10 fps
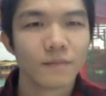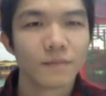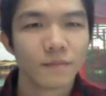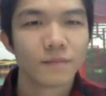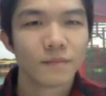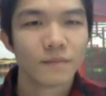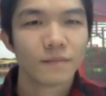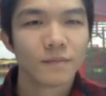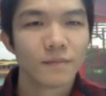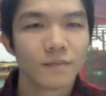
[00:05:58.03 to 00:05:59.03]

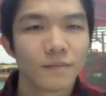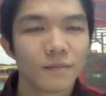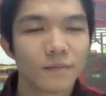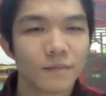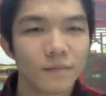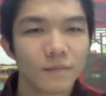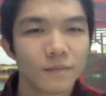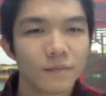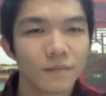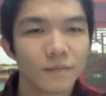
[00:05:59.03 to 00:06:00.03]

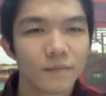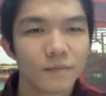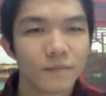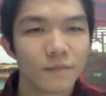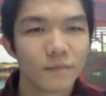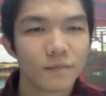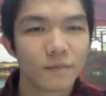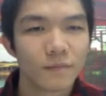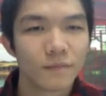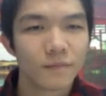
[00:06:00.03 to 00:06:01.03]

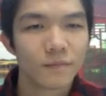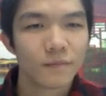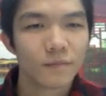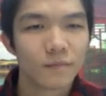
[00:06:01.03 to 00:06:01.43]
(silent)